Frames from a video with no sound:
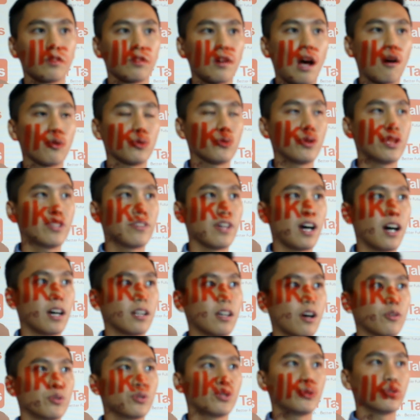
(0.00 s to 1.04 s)
how do you
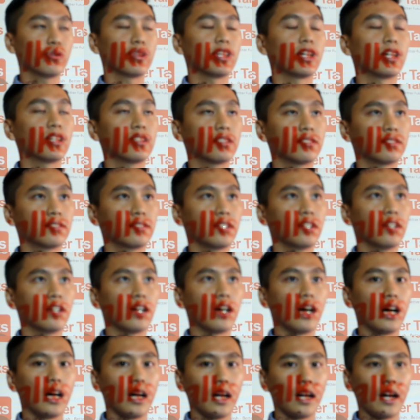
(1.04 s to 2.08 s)
do that?
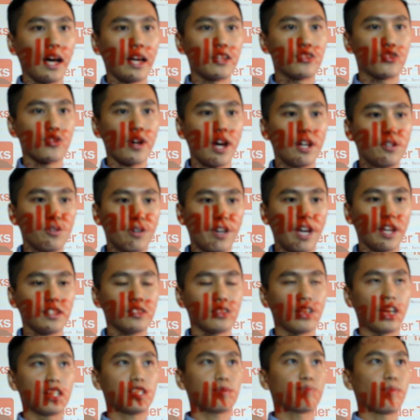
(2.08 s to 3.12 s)
I try to
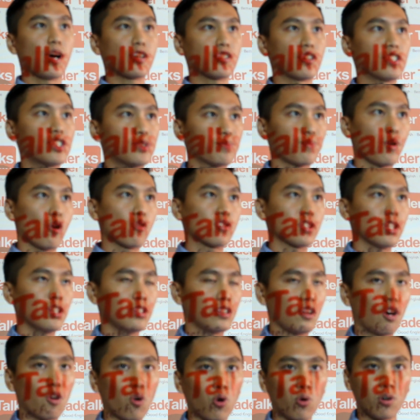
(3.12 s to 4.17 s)
get as much exposure,
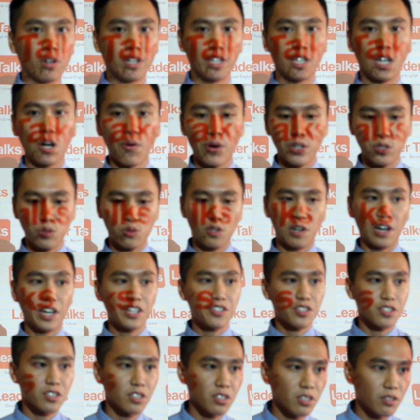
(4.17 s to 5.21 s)
not only going to the
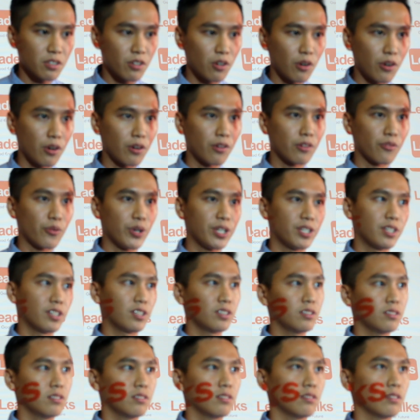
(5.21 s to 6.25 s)
lecture,
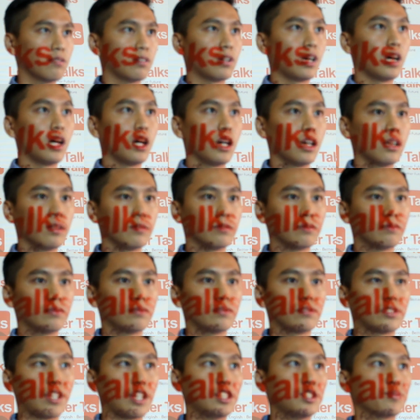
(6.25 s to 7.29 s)
reading
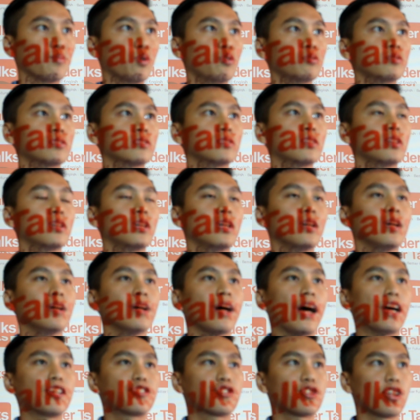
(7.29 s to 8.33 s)
textbooks.
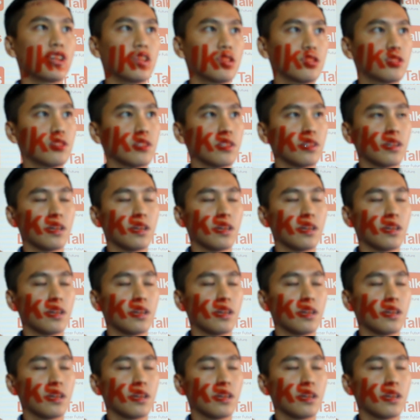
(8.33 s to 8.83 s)
I try